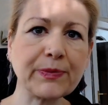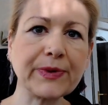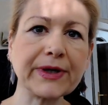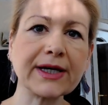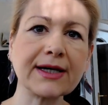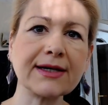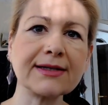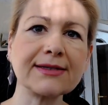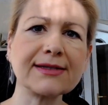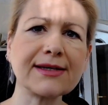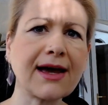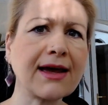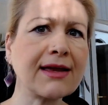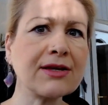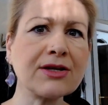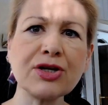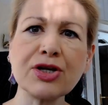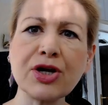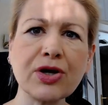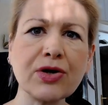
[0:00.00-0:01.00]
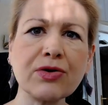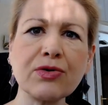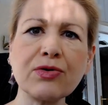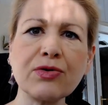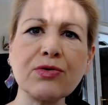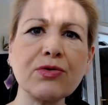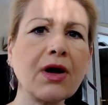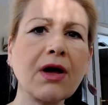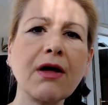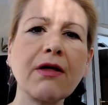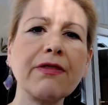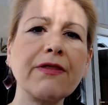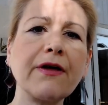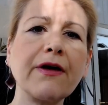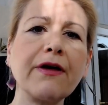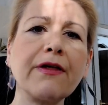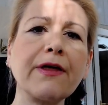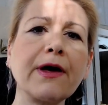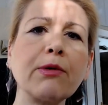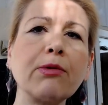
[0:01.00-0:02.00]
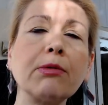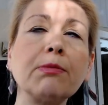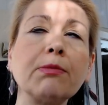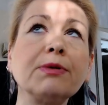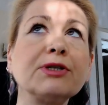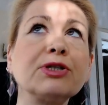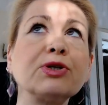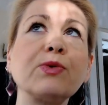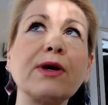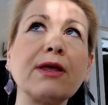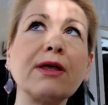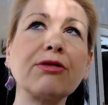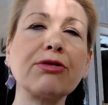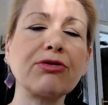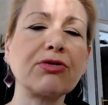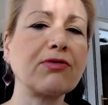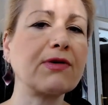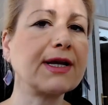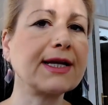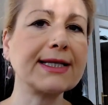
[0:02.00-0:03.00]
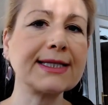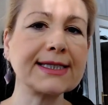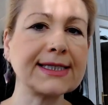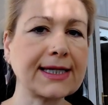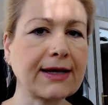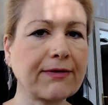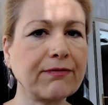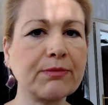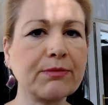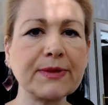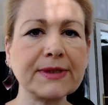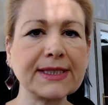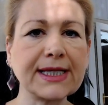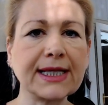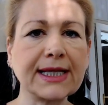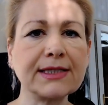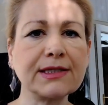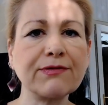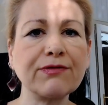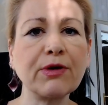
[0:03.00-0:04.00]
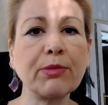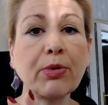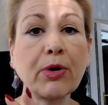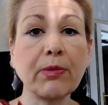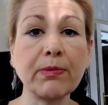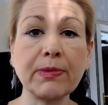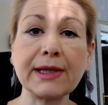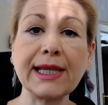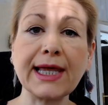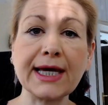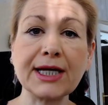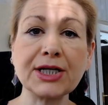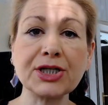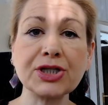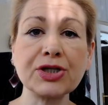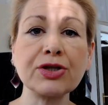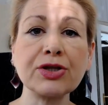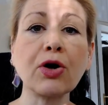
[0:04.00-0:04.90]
because I knew that there were between 3 and 7% of the population